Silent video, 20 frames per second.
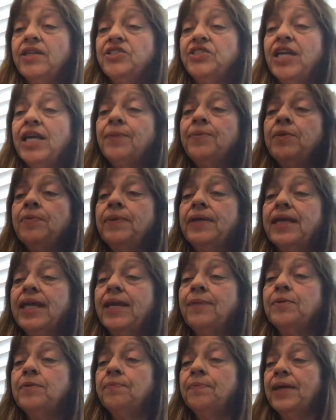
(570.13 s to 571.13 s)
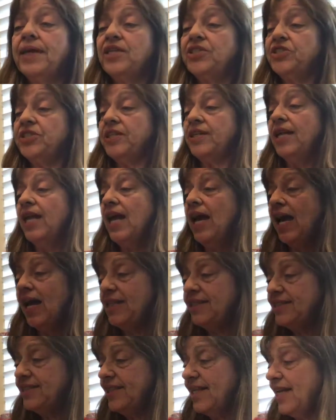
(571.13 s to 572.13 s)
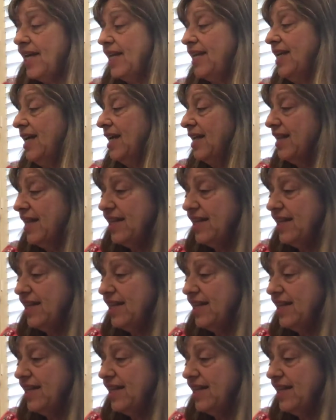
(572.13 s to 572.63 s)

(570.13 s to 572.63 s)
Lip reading: Jamie became impatient. "I said